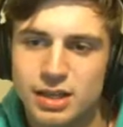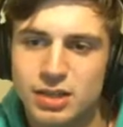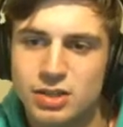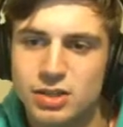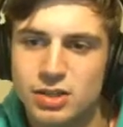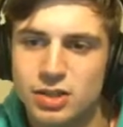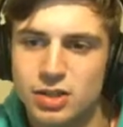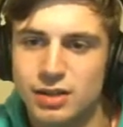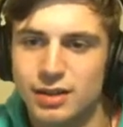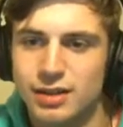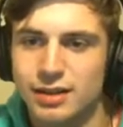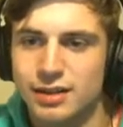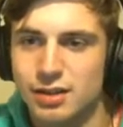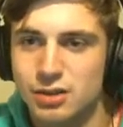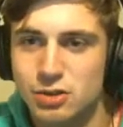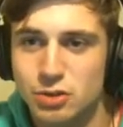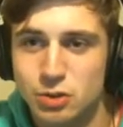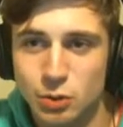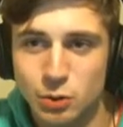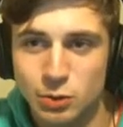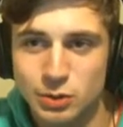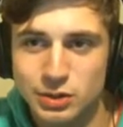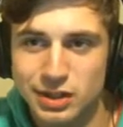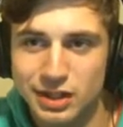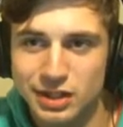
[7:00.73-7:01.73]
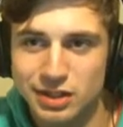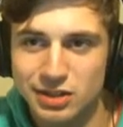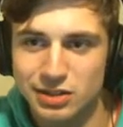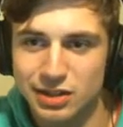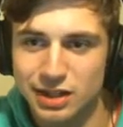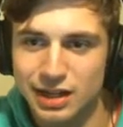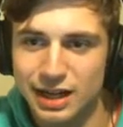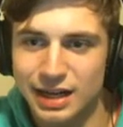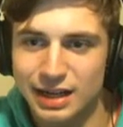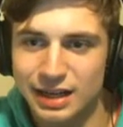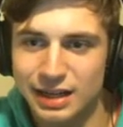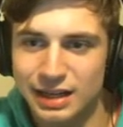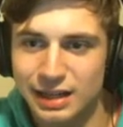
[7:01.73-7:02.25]
sure that the Troll Slingers are
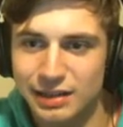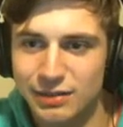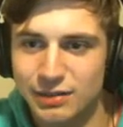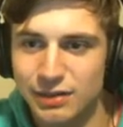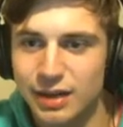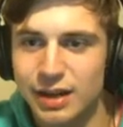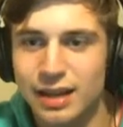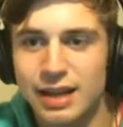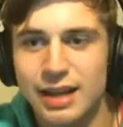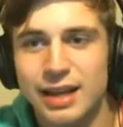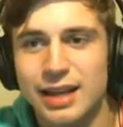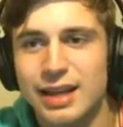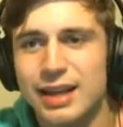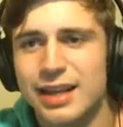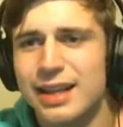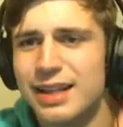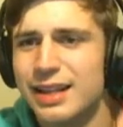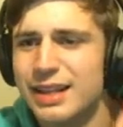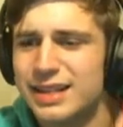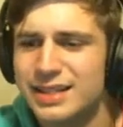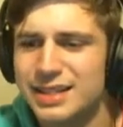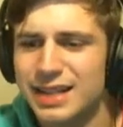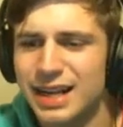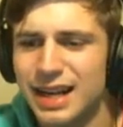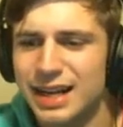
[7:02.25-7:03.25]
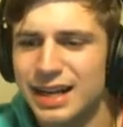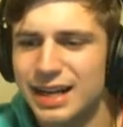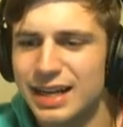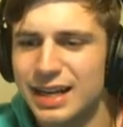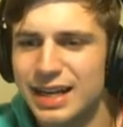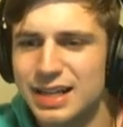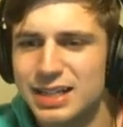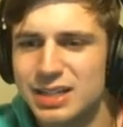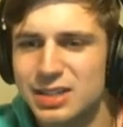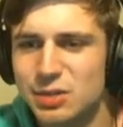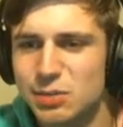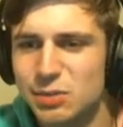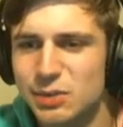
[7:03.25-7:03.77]
kind of even. This guy
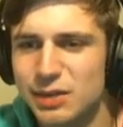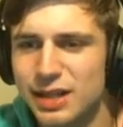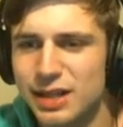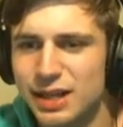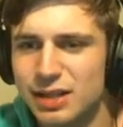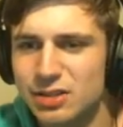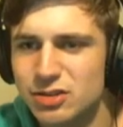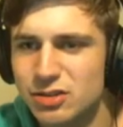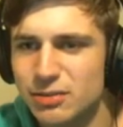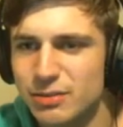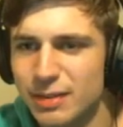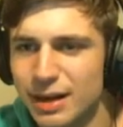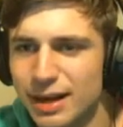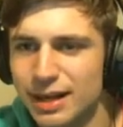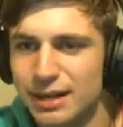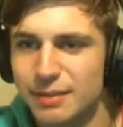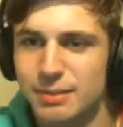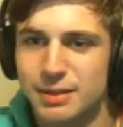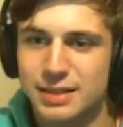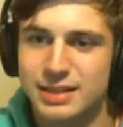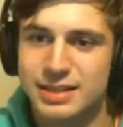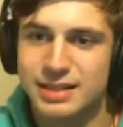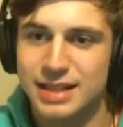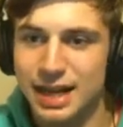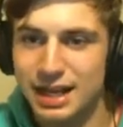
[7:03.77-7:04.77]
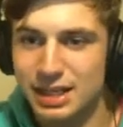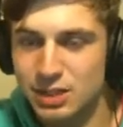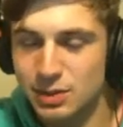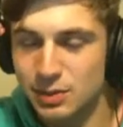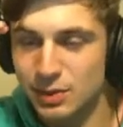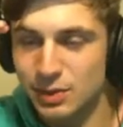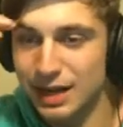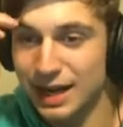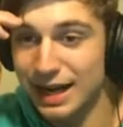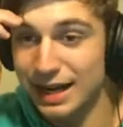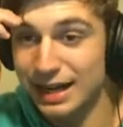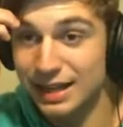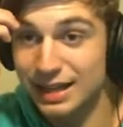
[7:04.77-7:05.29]
has 300 mana, but he's not
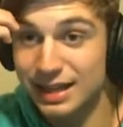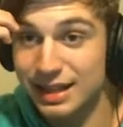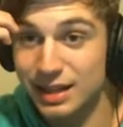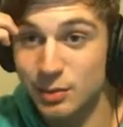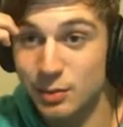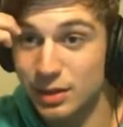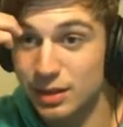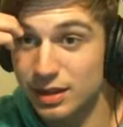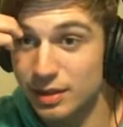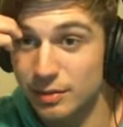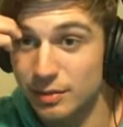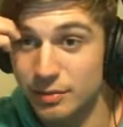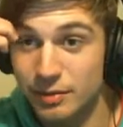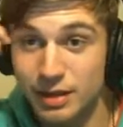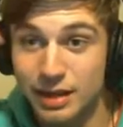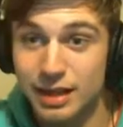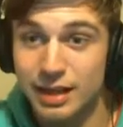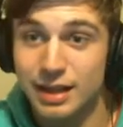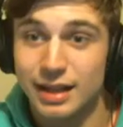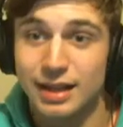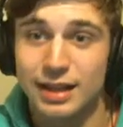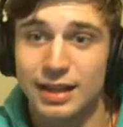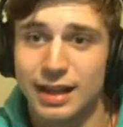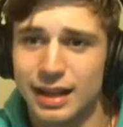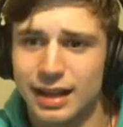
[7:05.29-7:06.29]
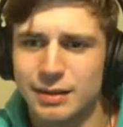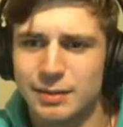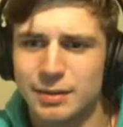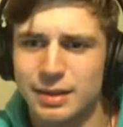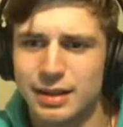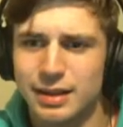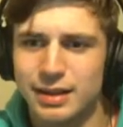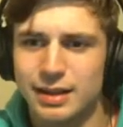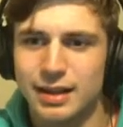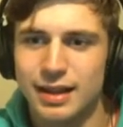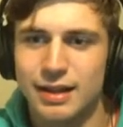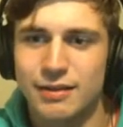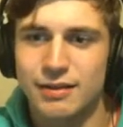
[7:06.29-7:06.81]
doing anything with them. Like, I
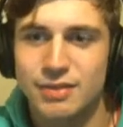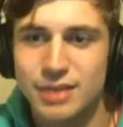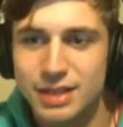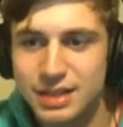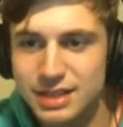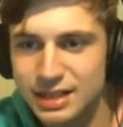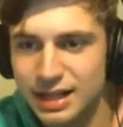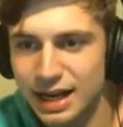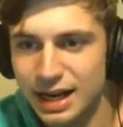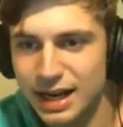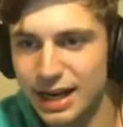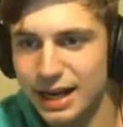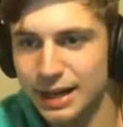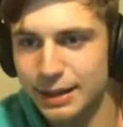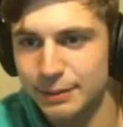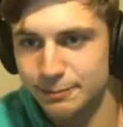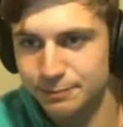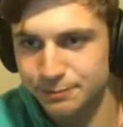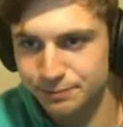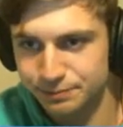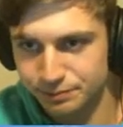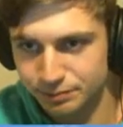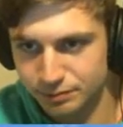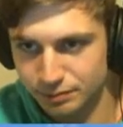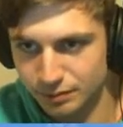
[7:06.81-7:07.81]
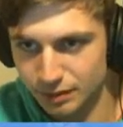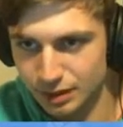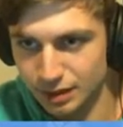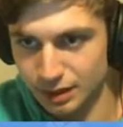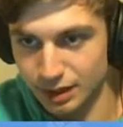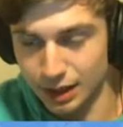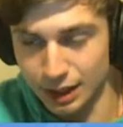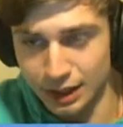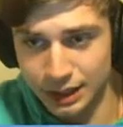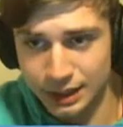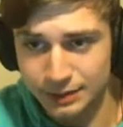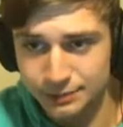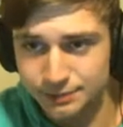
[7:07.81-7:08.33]
mean, if this guy
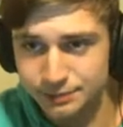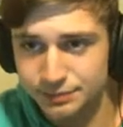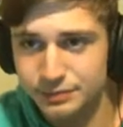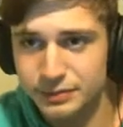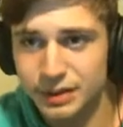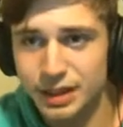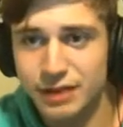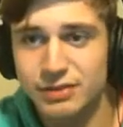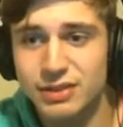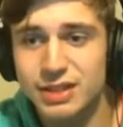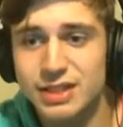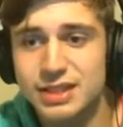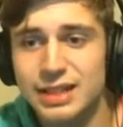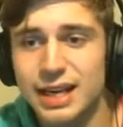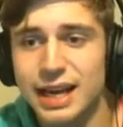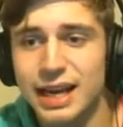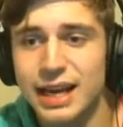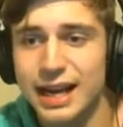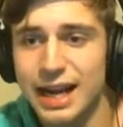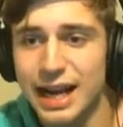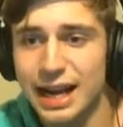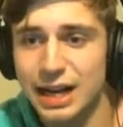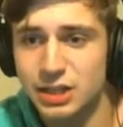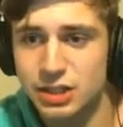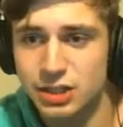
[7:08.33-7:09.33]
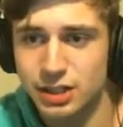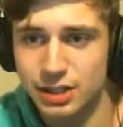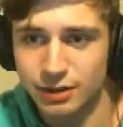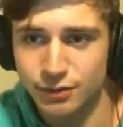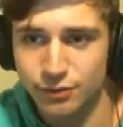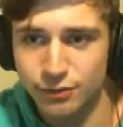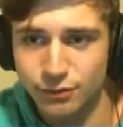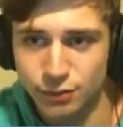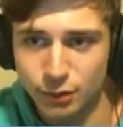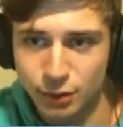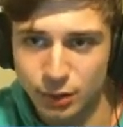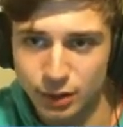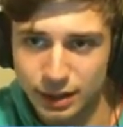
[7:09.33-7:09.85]
had actually
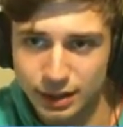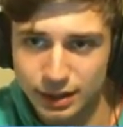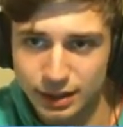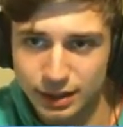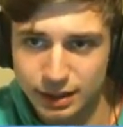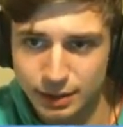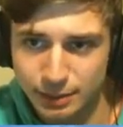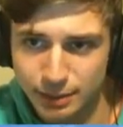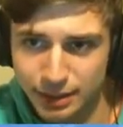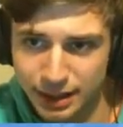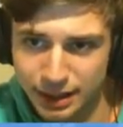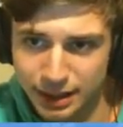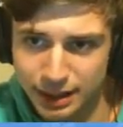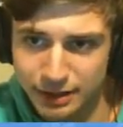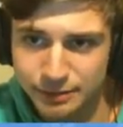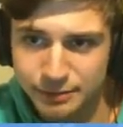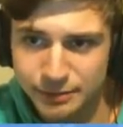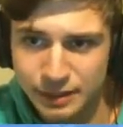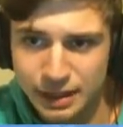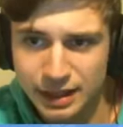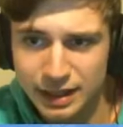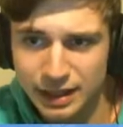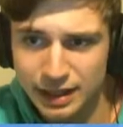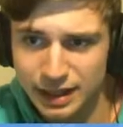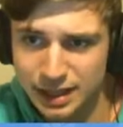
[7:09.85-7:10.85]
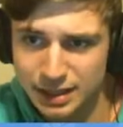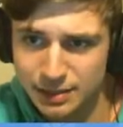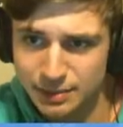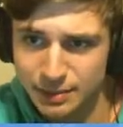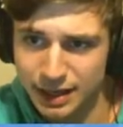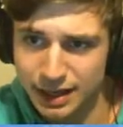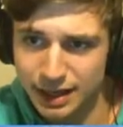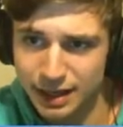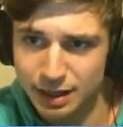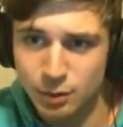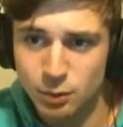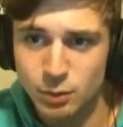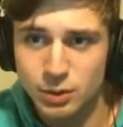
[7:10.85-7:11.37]
fully committed his
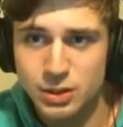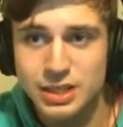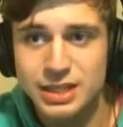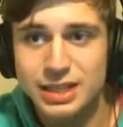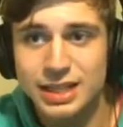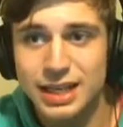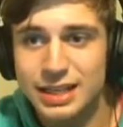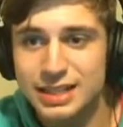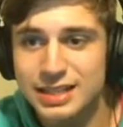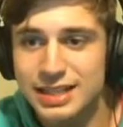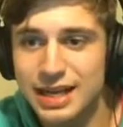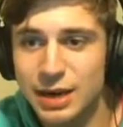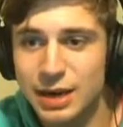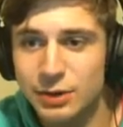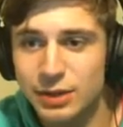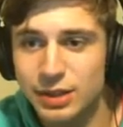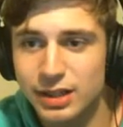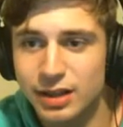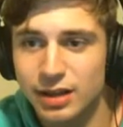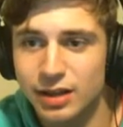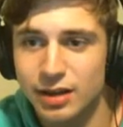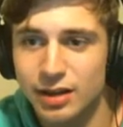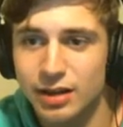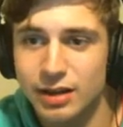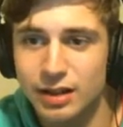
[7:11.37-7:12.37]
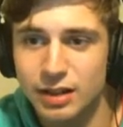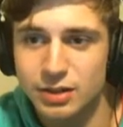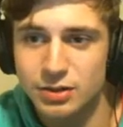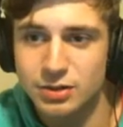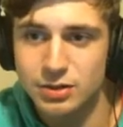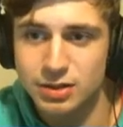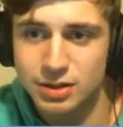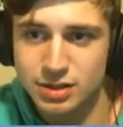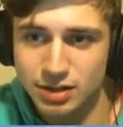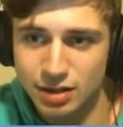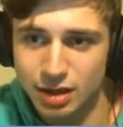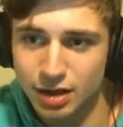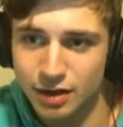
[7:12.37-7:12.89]
mana, which he does now here, he
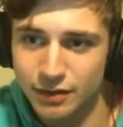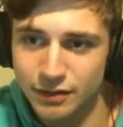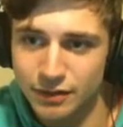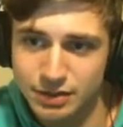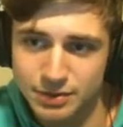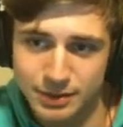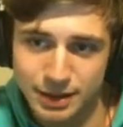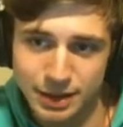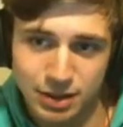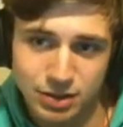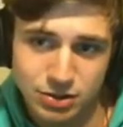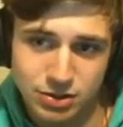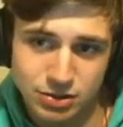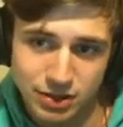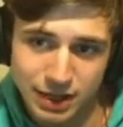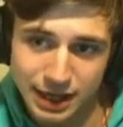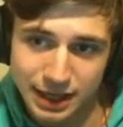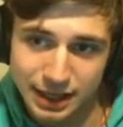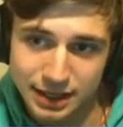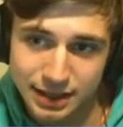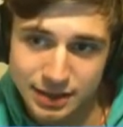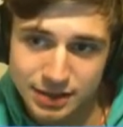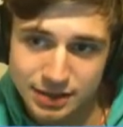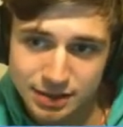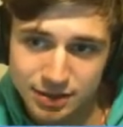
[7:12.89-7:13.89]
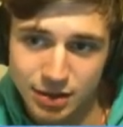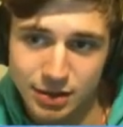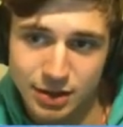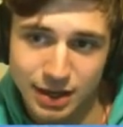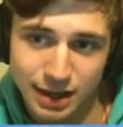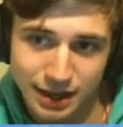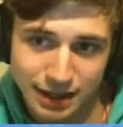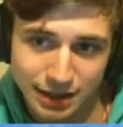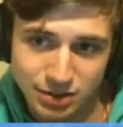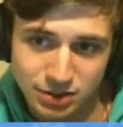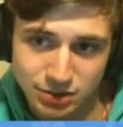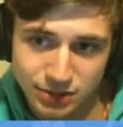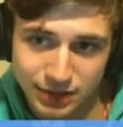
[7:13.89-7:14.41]
uses all of his mana on dragons. Okay,
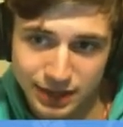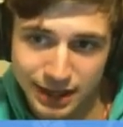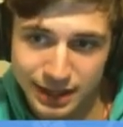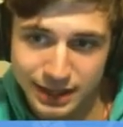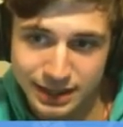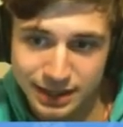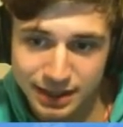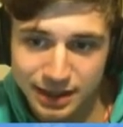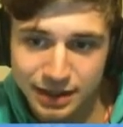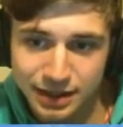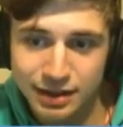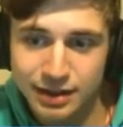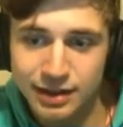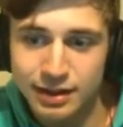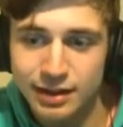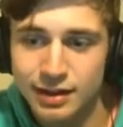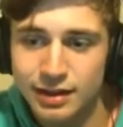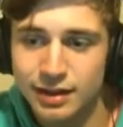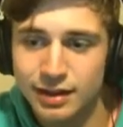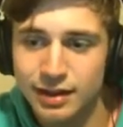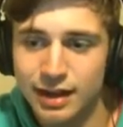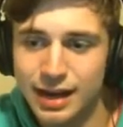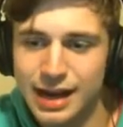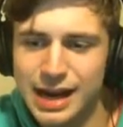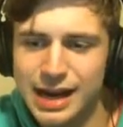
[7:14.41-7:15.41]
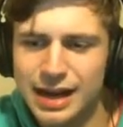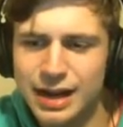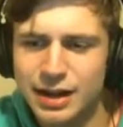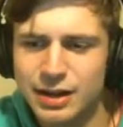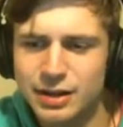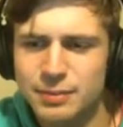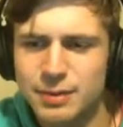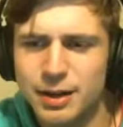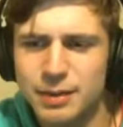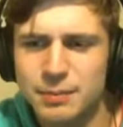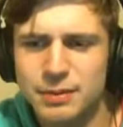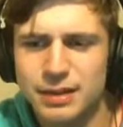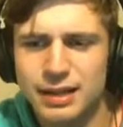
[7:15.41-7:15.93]
that's great. And now you
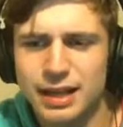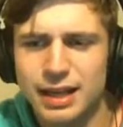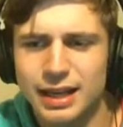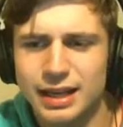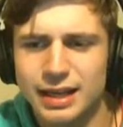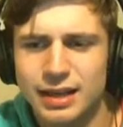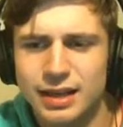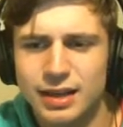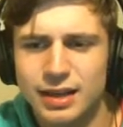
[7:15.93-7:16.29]
might be like,